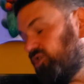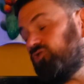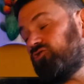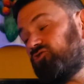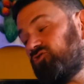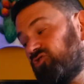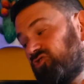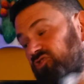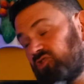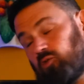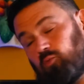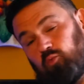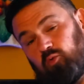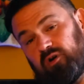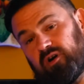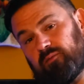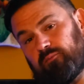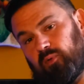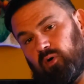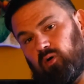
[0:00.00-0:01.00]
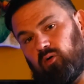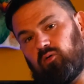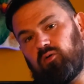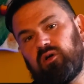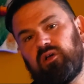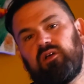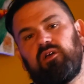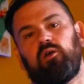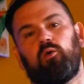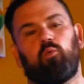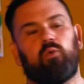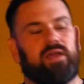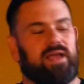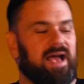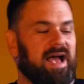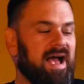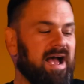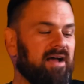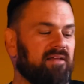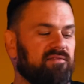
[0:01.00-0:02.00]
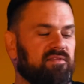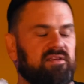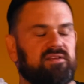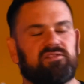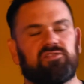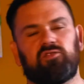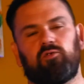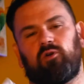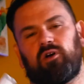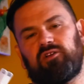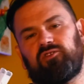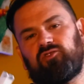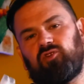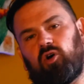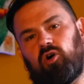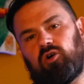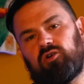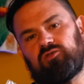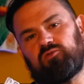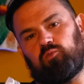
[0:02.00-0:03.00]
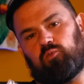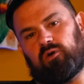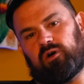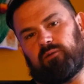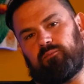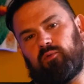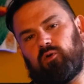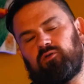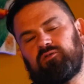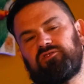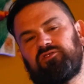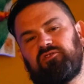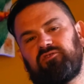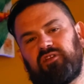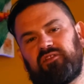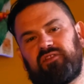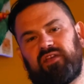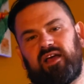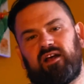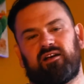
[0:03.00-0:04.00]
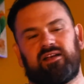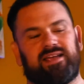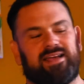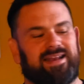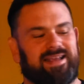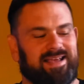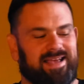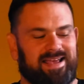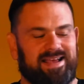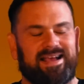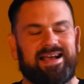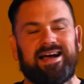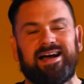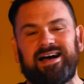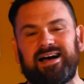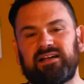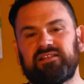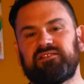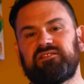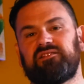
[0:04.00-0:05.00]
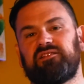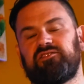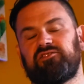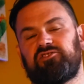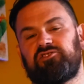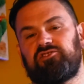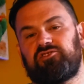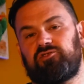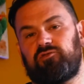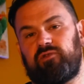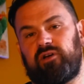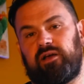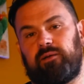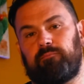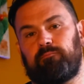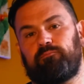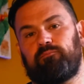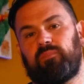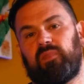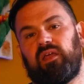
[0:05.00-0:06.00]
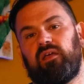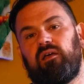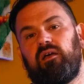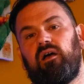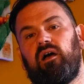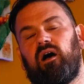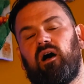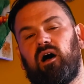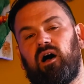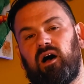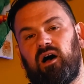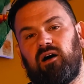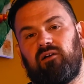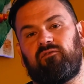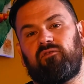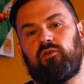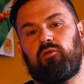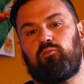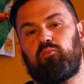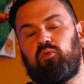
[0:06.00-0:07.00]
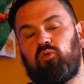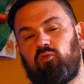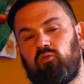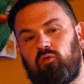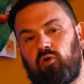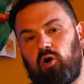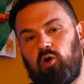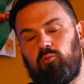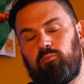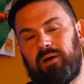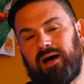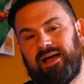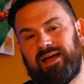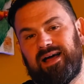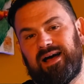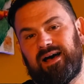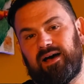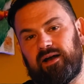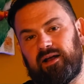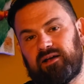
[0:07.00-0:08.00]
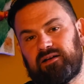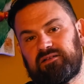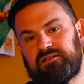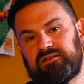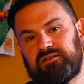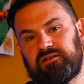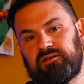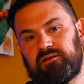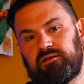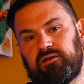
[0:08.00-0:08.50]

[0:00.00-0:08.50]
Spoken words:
To your water bowl. We add these to our dog's water bowl so that they are getting a constant stream of probiotics